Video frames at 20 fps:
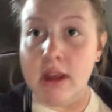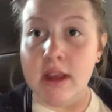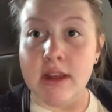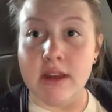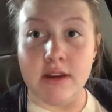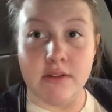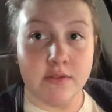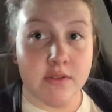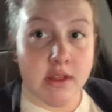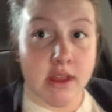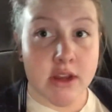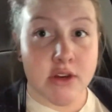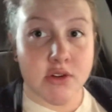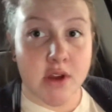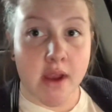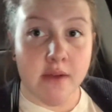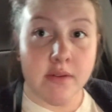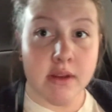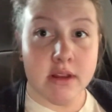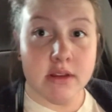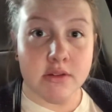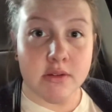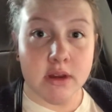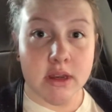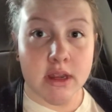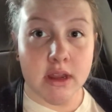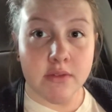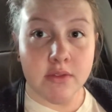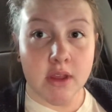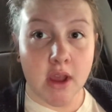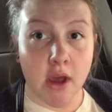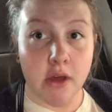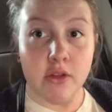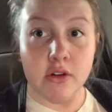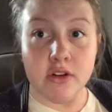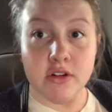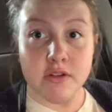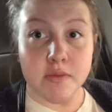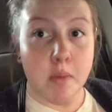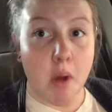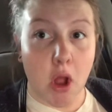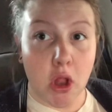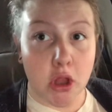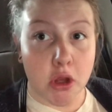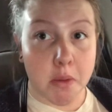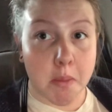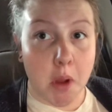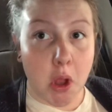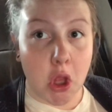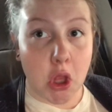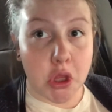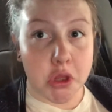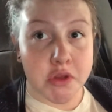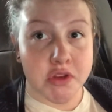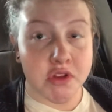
didn't feel like driving to any of the other smaller malls.